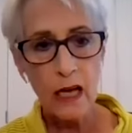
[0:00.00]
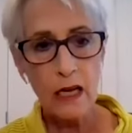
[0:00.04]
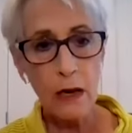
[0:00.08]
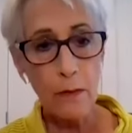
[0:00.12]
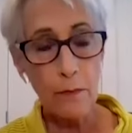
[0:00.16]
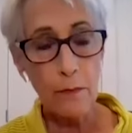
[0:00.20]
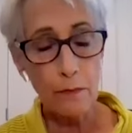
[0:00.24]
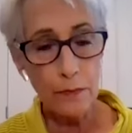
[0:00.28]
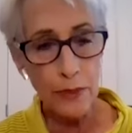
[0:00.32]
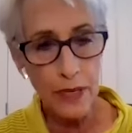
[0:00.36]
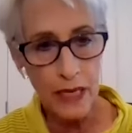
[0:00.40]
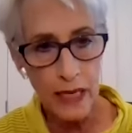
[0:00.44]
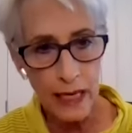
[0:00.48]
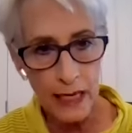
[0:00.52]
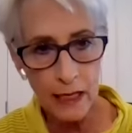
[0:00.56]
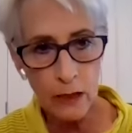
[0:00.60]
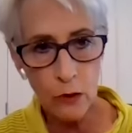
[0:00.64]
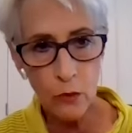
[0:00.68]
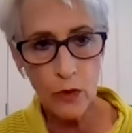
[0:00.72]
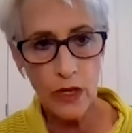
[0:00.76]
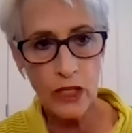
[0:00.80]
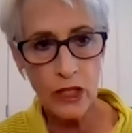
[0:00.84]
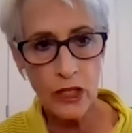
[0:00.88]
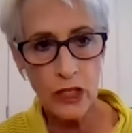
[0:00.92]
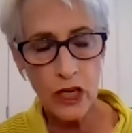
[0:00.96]

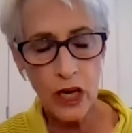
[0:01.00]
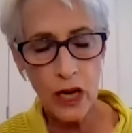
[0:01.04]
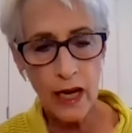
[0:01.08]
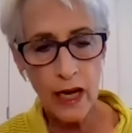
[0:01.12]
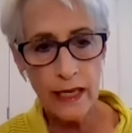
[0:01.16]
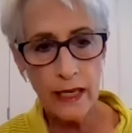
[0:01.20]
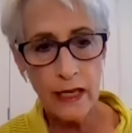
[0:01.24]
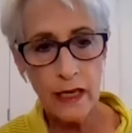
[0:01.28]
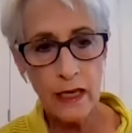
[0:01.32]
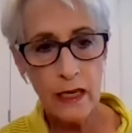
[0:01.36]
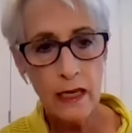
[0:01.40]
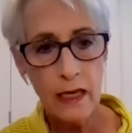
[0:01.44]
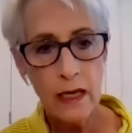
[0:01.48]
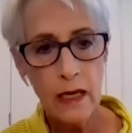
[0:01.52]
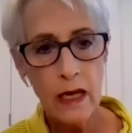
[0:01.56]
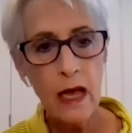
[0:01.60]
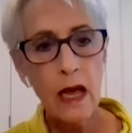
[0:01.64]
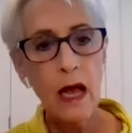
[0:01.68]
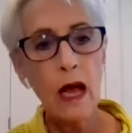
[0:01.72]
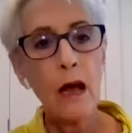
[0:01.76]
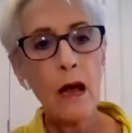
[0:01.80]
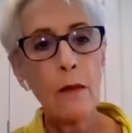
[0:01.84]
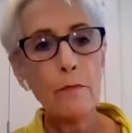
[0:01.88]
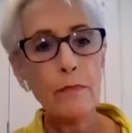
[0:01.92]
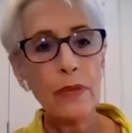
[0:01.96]
compete with China,
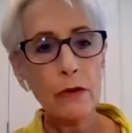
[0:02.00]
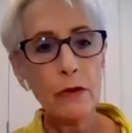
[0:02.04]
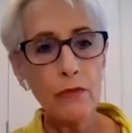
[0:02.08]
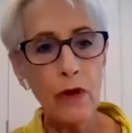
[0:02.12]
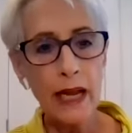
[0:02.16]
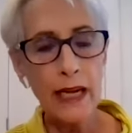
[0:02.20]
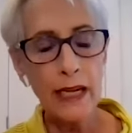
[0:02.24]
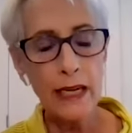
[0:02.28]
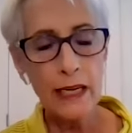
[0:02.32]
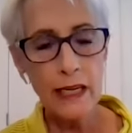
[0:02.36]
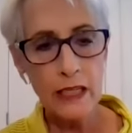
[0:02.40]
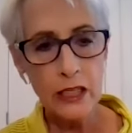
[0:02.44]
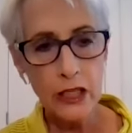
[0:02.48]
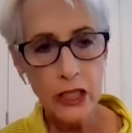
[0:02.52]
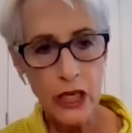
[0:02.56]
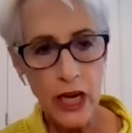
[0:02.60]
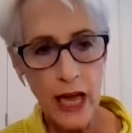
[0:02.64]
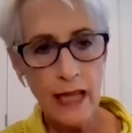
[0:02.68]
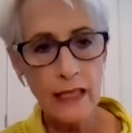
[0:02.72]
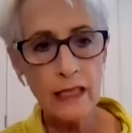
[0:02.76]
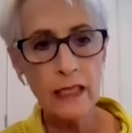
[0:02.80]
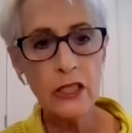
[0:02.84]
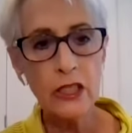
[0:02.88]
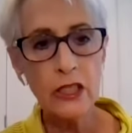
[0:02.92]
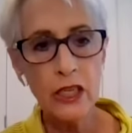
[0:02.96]
be ready to
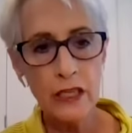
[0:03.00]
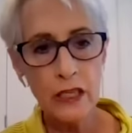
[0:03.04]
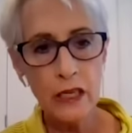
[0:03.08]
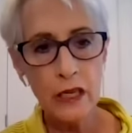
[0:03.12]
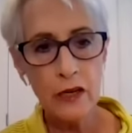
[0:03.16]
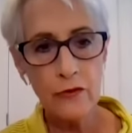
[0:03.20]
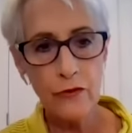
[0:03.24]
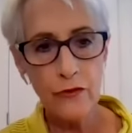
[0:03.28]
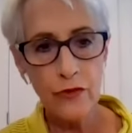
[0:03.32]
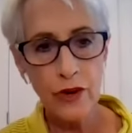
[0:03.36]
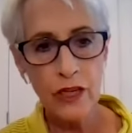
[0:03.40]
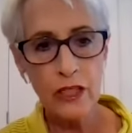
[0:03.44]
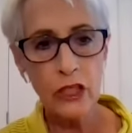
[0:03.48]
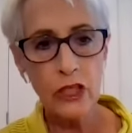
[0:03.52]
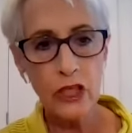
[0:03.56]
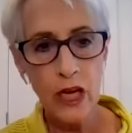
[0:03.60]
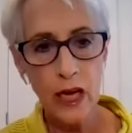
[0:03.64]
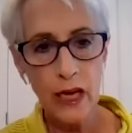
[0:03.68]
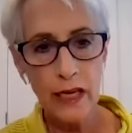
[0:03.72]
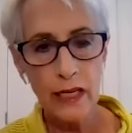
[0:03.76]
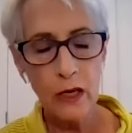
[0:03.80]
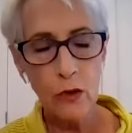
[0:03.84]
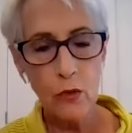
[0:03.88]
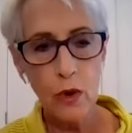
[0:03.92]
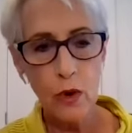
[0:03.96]
challenge and confront
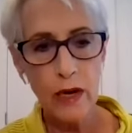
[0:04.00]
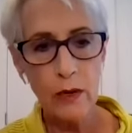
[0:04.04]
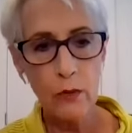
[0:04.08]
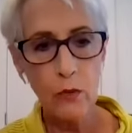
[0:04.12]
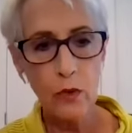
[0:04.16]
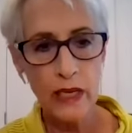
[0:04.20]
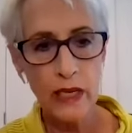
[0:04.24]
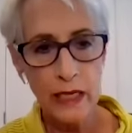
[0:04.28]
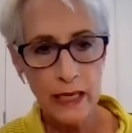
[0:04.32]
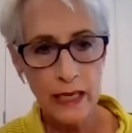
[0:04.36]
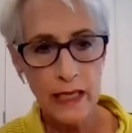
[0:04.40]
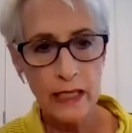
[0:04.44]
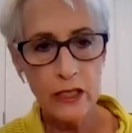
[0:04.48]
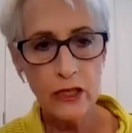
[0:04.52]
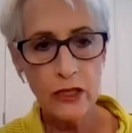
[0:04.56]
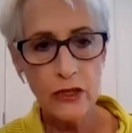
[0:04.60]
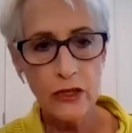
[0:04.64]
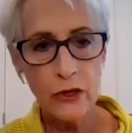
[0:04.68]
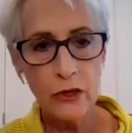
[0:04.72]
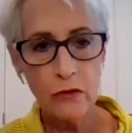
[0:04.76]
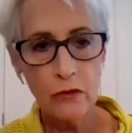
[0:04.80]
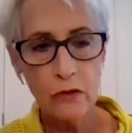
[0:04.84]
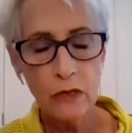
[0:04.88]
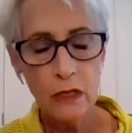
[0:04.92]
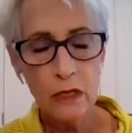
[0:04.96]
China when we need
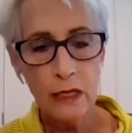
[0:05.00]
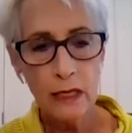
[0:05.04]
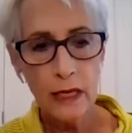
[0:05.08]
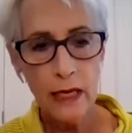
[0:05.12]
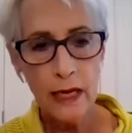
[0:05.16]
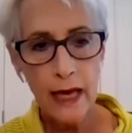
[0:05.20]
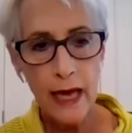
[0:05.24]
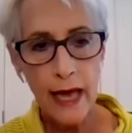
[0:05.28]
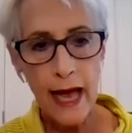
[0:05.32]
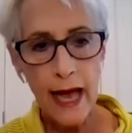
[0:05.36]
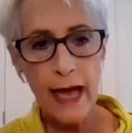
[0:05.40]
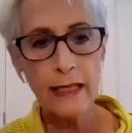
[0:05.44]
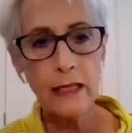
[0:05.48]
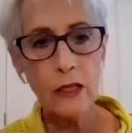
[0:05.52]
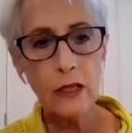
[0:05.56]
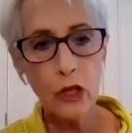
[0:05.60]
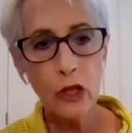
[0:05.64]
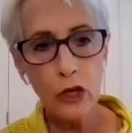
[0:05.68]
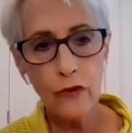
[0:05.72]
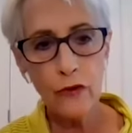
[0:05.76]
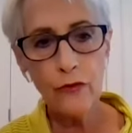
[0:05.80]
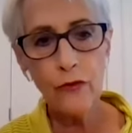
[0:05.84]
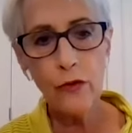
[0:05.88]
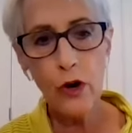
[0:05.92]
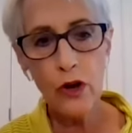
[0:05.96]
to, and
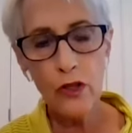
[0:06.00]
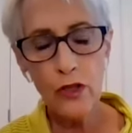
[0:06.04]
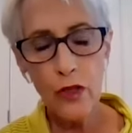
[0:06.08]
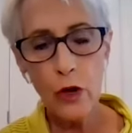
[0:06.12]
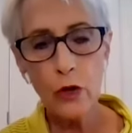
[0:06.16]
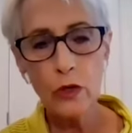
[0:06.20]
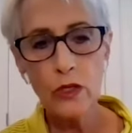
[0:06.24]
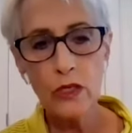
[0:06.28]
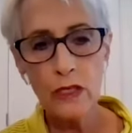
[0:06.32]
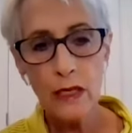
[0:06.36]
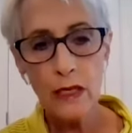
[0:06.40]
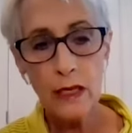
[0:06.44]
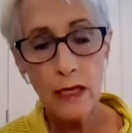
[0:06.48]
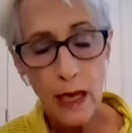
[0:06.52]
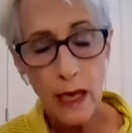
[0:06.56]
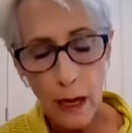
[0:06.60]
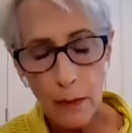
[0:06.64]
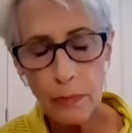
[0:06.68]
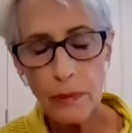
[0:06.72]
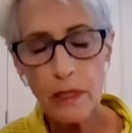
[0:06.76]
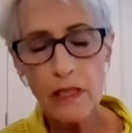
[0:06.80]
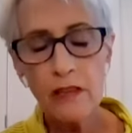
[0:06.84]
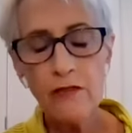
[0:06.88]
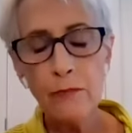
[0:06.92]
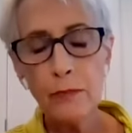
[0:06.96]
look for those
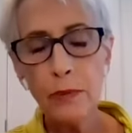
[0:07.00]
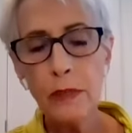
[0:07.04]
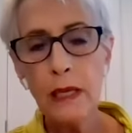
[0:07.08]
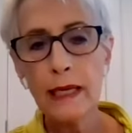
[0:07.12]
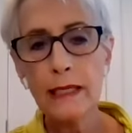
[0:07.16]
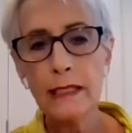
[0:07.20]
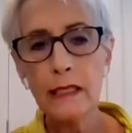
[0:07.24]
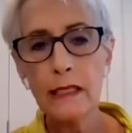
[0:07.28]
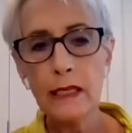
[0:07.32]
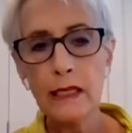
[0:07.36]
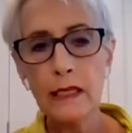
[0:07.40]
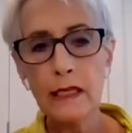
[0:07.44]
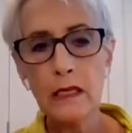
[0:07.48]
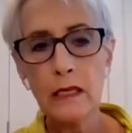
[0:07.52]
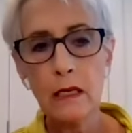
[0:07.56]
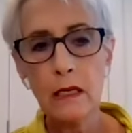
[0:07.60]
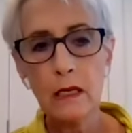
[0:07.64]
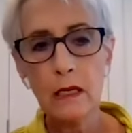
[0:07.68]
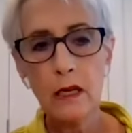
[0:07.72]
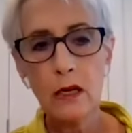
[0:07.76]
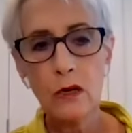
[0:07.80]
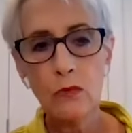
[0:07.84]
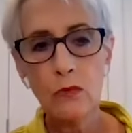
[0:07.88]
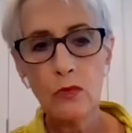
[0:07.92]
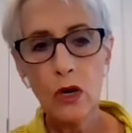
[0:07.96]
couple of places
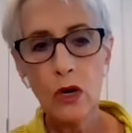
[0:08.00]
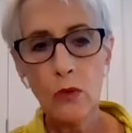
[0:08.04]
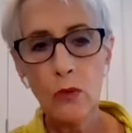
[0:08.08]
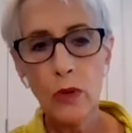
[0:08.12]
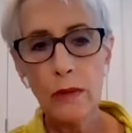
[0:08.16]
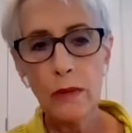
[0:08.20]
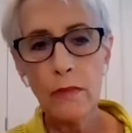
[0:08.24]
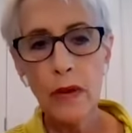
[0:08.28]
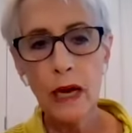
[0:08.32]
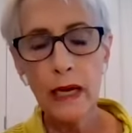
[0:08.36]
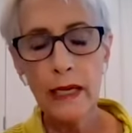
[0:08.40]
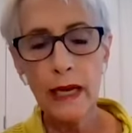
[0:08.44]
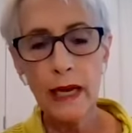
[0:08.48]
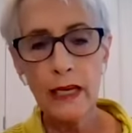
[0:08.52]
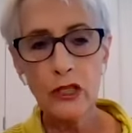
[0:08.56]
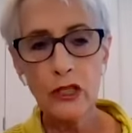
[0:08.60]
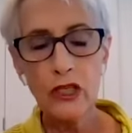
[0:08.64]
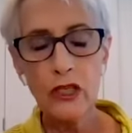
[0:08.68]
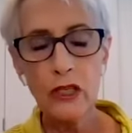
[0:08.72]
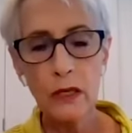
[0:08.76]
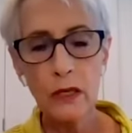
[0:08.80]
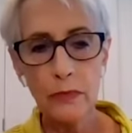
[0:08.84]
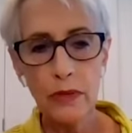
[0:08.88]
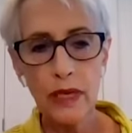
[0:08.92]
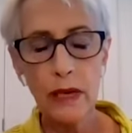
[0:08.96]
where we might
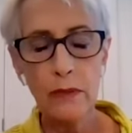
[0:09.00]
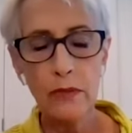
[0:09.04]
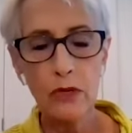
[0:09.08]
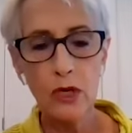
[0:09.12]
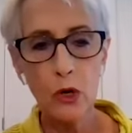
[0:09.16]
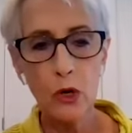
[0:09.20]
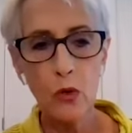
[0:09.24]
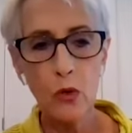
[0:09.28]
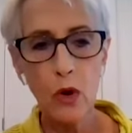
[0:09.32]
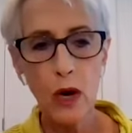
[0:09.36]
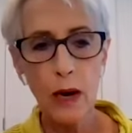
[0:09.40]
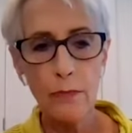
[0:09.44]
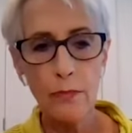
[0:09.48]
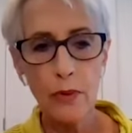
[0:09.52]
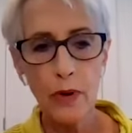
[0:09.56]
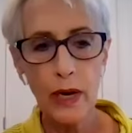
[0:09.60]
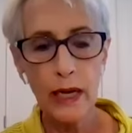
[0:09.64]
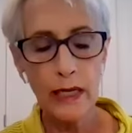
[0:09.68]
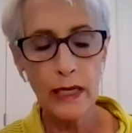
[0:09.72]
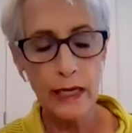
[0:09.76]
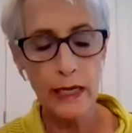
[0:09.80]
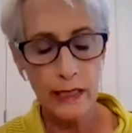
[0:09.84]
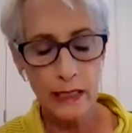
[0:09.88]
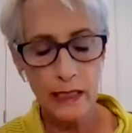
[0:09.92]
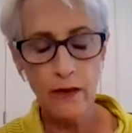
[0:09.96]
actually be able to
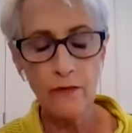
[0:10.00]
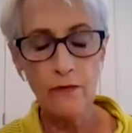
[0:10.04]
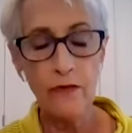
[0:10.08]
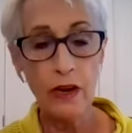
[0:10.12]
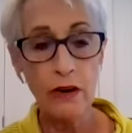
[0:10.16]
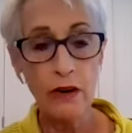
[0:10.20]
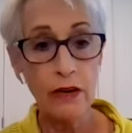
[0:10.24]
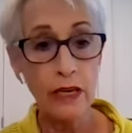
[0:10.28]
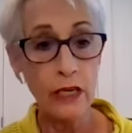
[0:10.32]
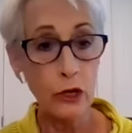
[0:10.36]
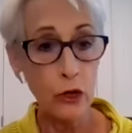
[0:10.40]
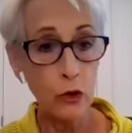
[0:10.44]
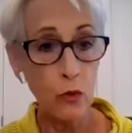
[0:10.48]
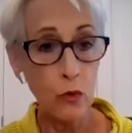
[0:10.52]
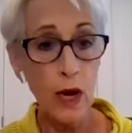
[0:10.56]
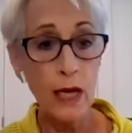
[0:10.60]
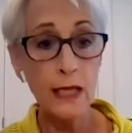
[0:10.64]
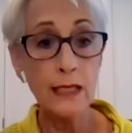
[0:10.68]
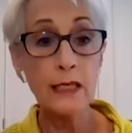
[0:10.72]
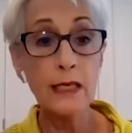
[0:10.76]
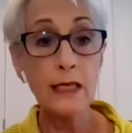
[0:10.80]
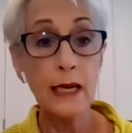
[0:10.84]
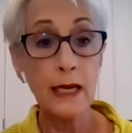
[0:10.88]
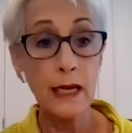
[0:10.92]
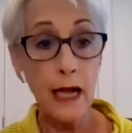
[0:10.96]
cooperate. It's a very
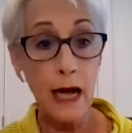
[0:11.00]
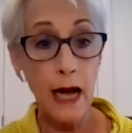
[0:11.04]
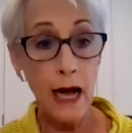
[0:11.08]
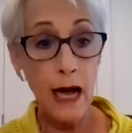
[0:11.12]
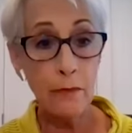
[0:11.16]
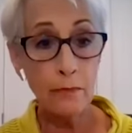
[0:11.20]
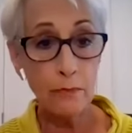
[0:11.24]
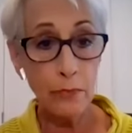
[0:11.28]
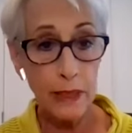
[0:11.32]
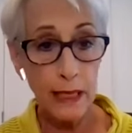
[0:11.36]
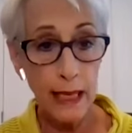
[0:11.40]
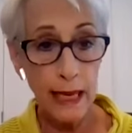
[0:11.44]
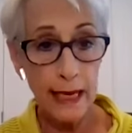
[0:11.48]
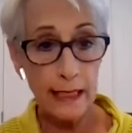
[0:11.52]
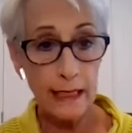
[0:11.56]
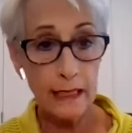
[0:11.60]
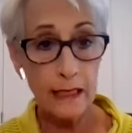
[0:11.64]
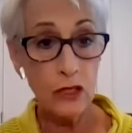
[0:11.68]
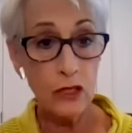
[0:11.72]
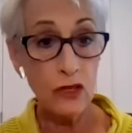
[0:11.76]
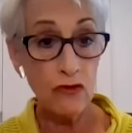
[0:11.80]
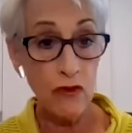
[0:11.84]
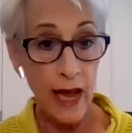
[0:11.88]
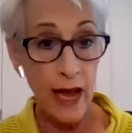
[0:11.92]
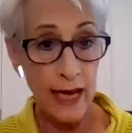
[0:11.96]
nuanced and complex
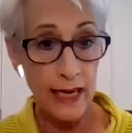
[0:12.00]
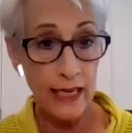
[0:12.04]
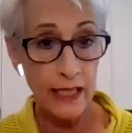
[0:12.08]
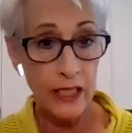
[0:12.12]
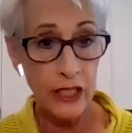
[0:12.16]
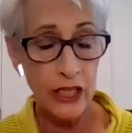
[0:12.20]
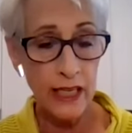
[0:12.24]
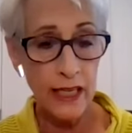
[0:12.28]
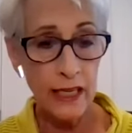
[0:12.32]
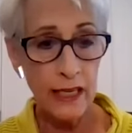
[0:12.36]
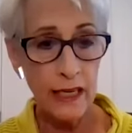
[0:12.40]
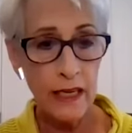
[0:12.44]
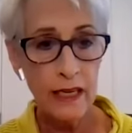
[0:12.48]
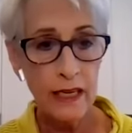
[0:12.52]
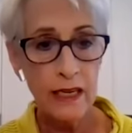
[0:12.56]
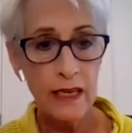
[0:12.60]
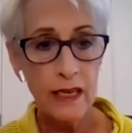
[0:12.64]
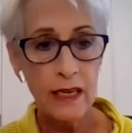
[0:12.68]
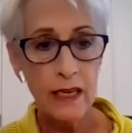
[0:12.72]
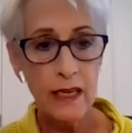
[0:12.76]
strategy.